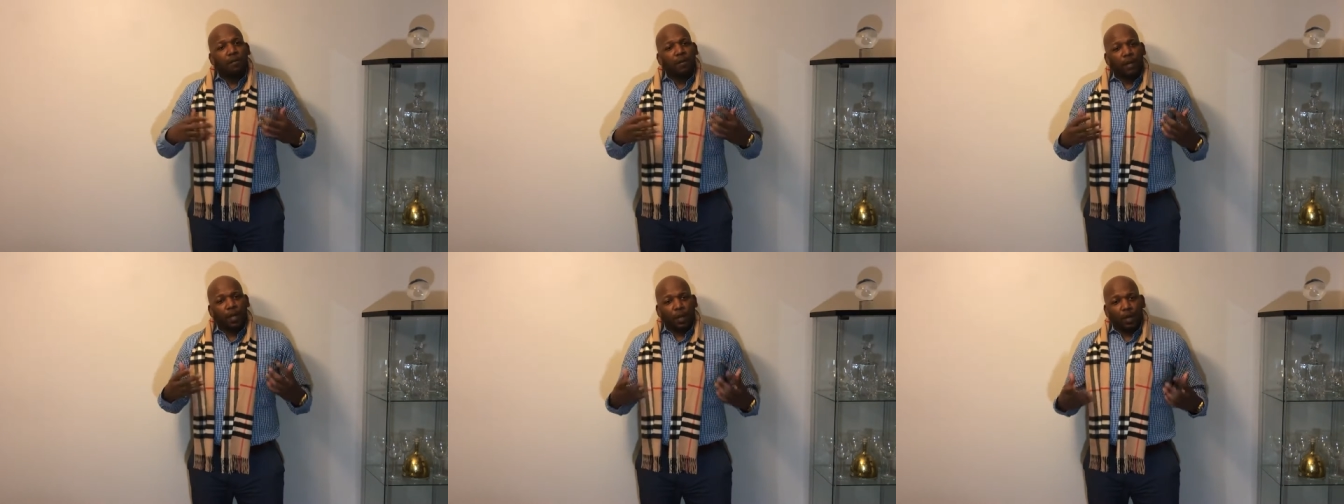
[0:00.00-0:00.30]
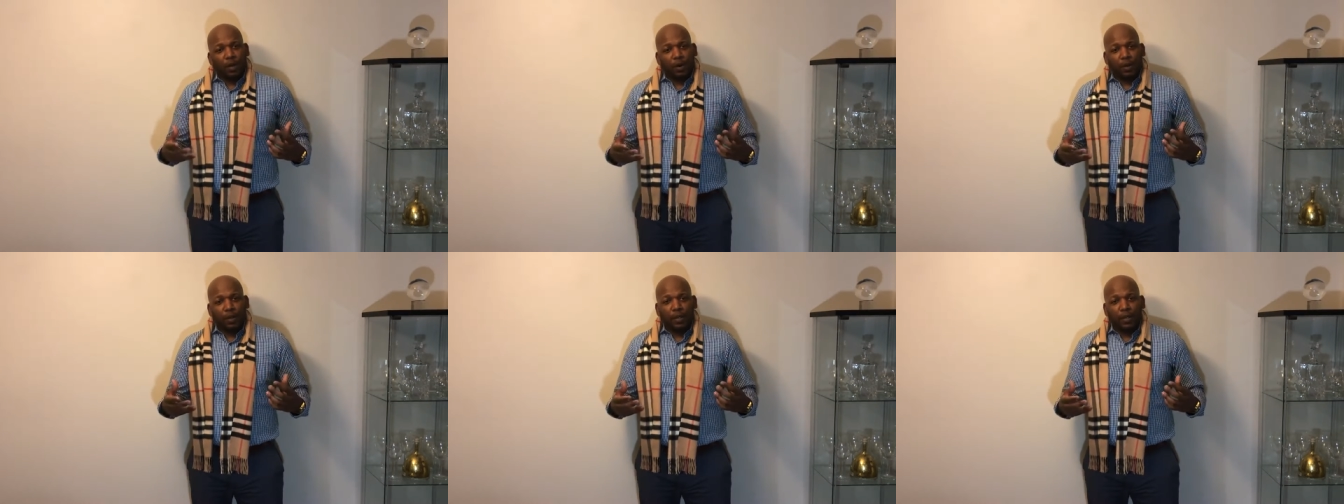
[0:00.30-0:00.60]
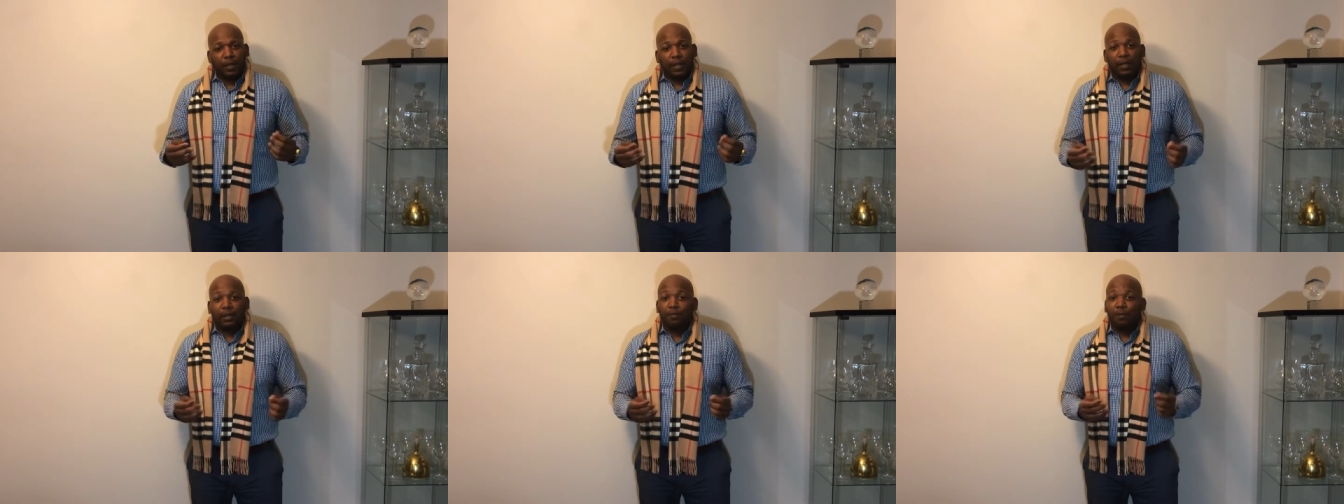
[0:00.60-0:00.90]
but a longer
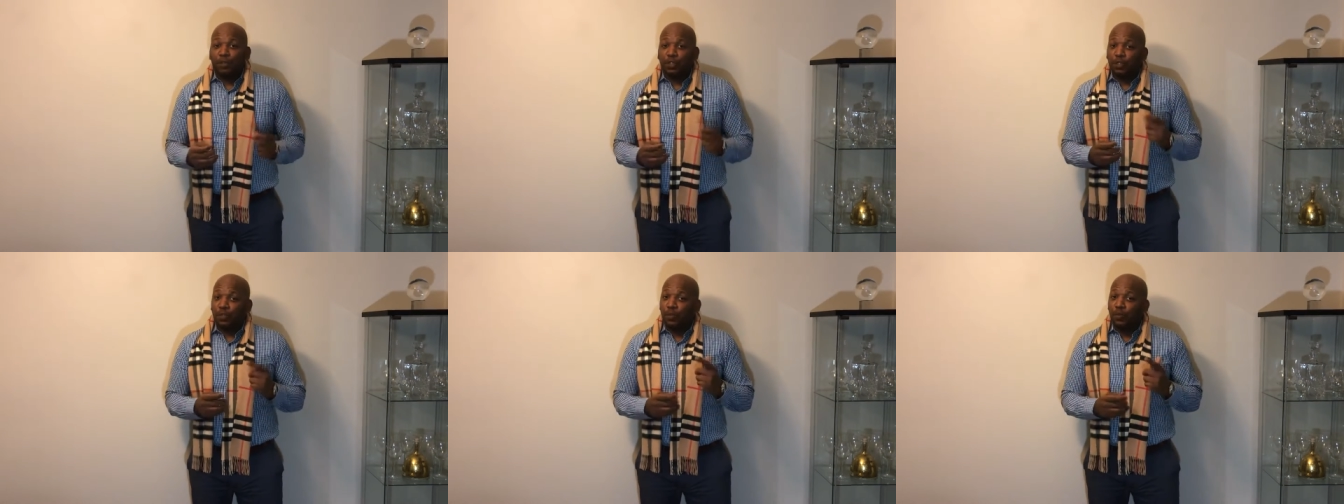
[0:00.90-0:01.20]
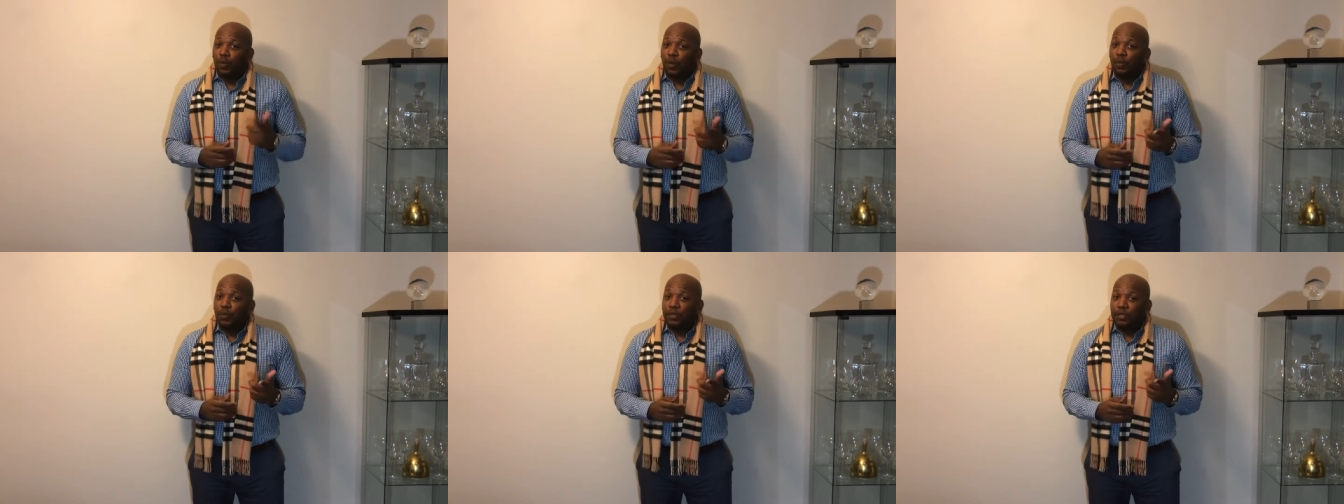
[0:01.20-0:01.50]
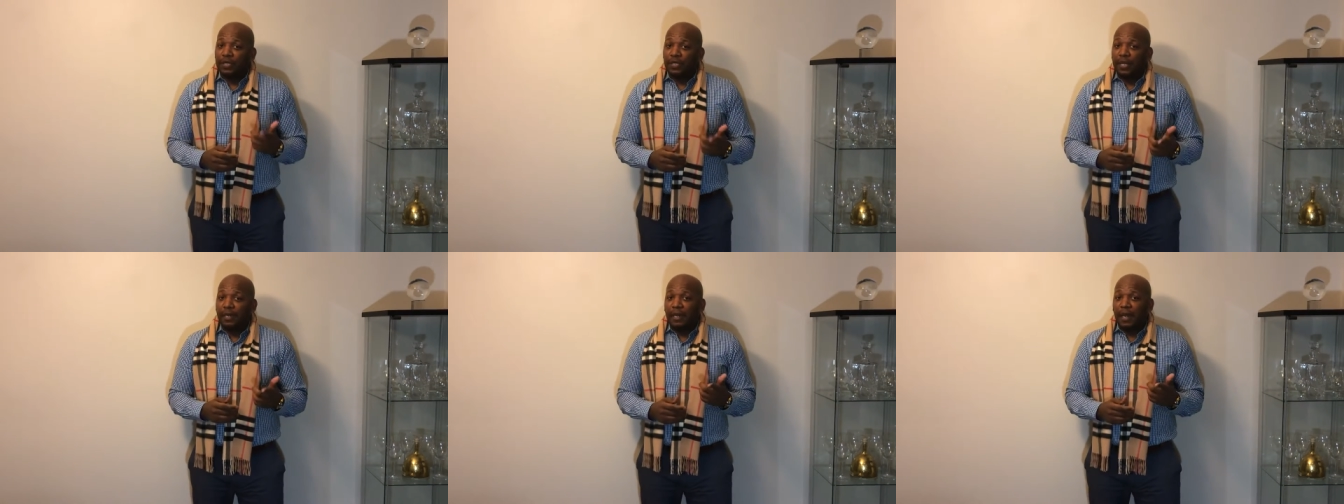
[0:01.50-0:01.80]
length, but you
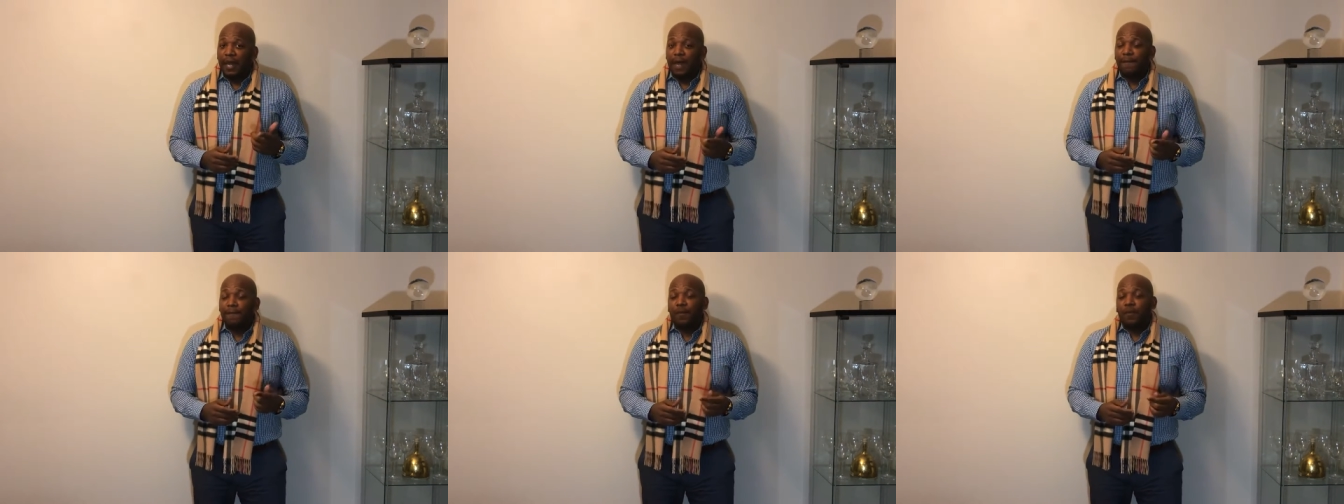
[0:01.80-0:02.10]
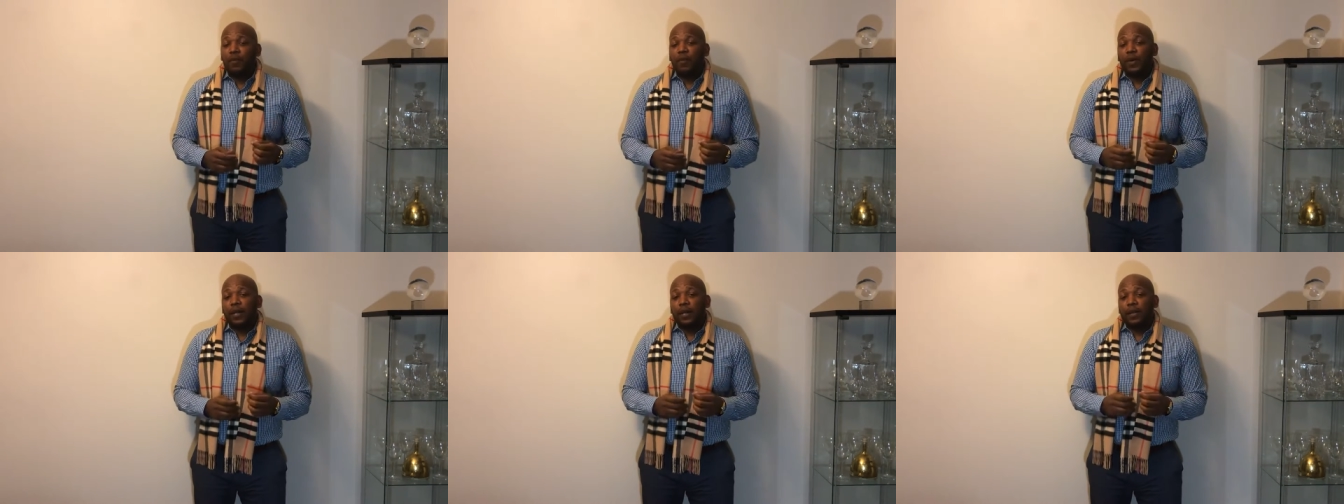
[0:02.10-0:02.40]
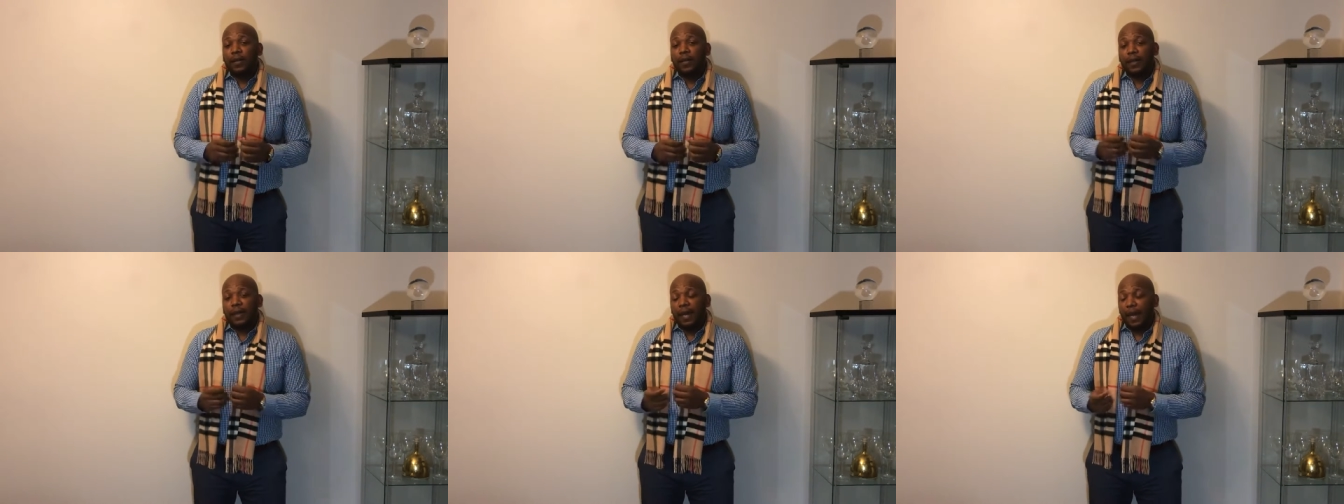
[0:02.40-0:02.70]
won't see a lot of them
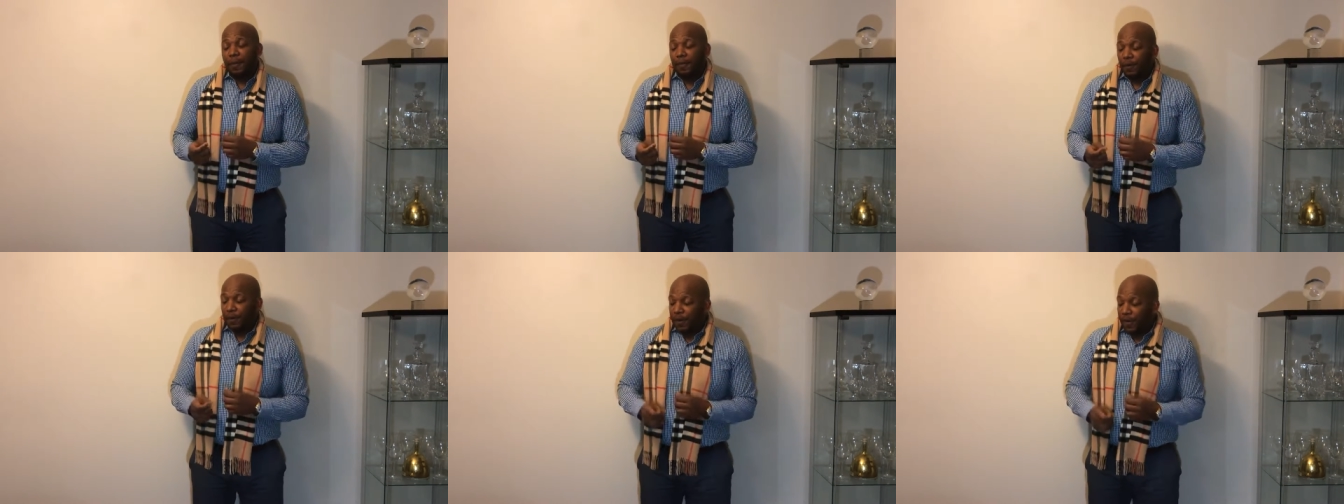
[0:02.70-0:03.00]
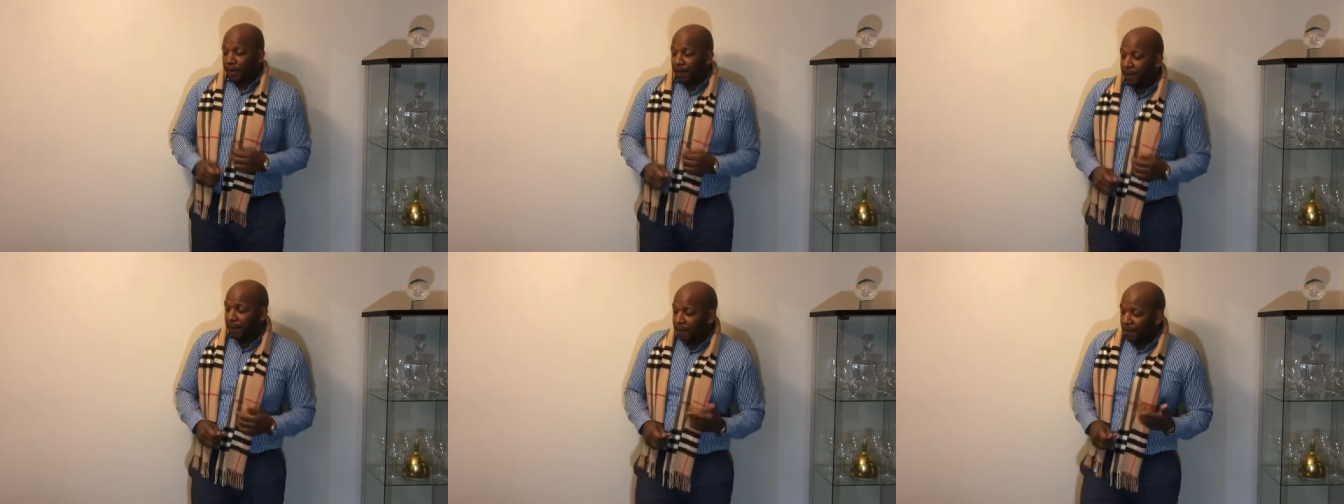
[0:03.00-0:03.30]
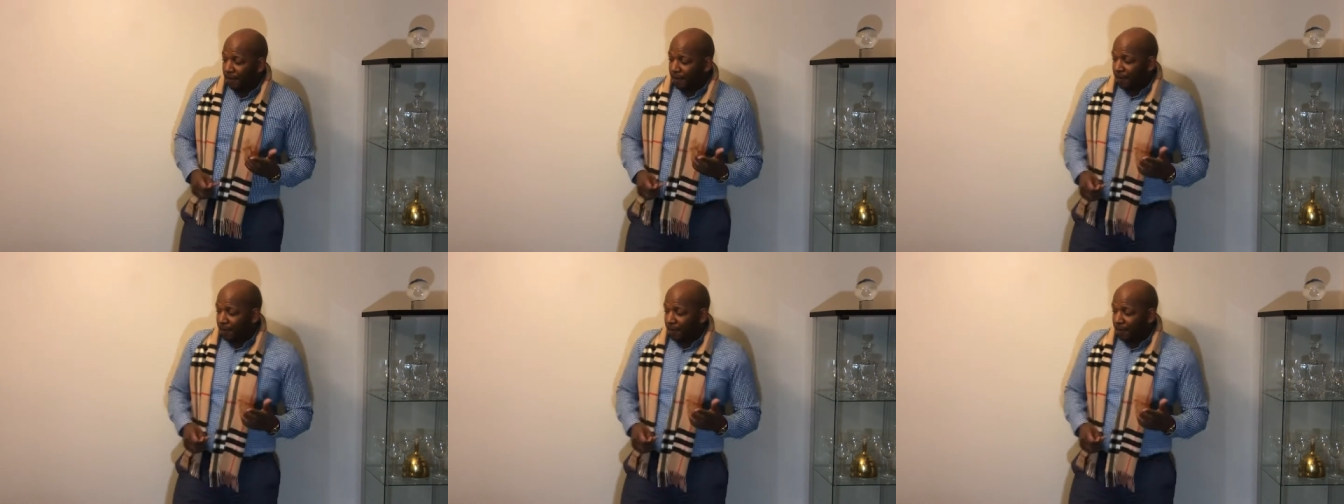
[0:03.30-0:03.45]
wear the camel hair.